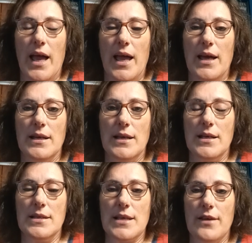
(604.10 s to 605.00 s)
and it
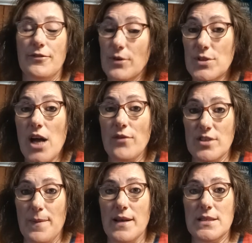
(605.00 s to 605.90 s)
is a full-time
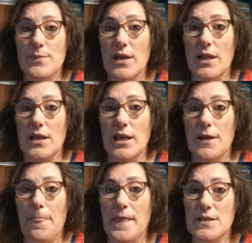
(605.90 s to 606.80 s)

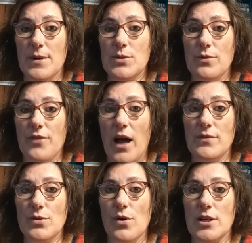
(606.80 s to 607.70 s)
responsibility, especially with
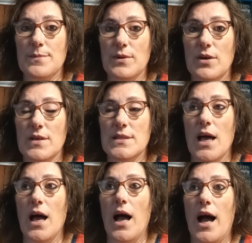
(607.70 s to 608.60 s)
5 dogs, because
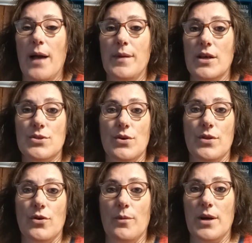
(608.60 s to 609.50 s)
I make sure
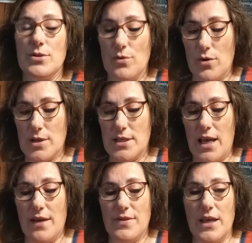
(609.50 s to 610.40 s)
that all my dogs
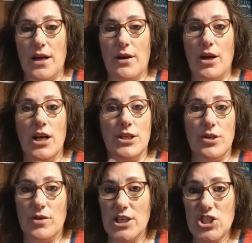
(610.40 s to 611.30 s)
get their
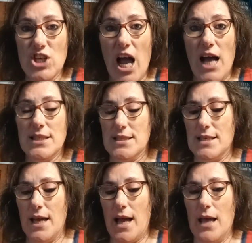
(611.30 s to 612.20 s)
yearly
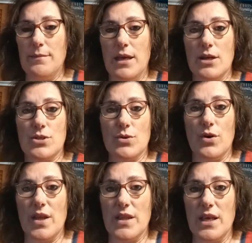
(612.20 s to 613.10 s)
shots. I make
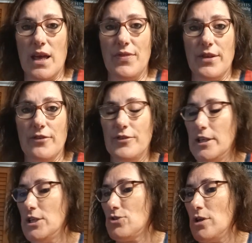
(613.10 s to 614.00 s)
sure that they get their
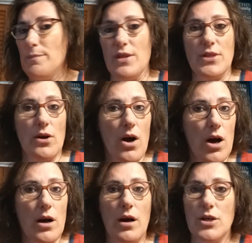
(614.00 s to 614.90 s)
flea treatment, their
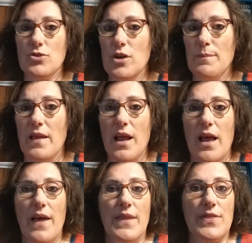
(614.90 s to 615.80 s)
Heartgard treatment,
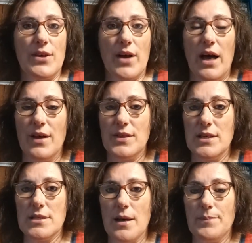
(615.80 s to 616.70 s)
that their health
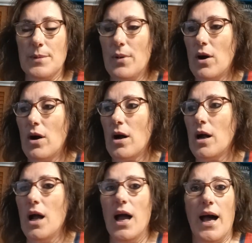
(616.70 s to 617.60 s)
is up to
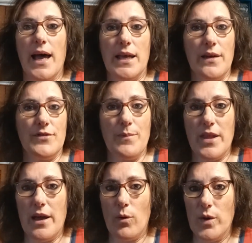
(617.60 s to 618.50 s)
par. I give them
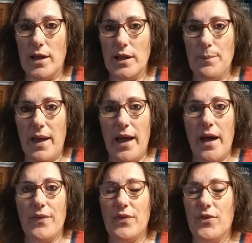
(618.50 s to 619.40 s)
their weekly
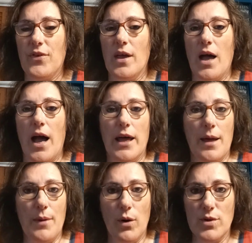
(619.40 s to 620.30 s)
baths, and
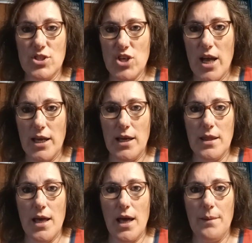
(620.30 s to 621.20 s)
I'm always
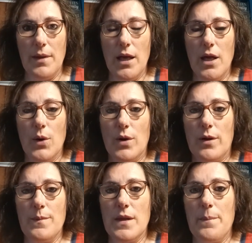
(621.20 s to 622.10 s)
checking them when I
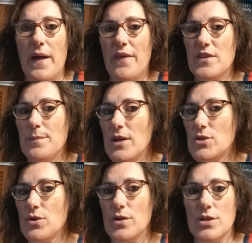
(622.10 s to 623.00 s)
give them their baths to make
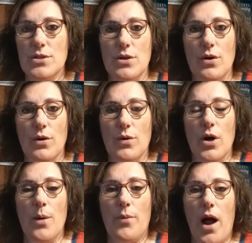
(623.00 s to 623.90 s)
sure there's no
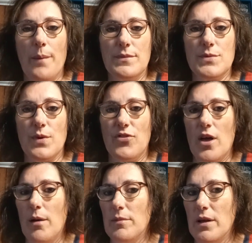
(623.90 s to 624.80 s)
problems with
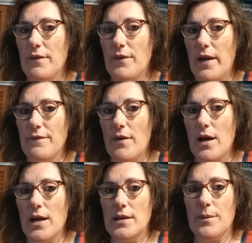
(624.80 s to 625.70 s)
them. And if I
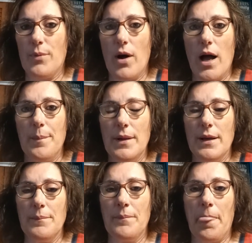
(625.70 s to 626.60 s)
find a
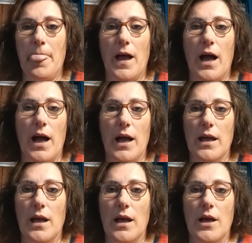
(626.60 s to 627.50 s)
problem, I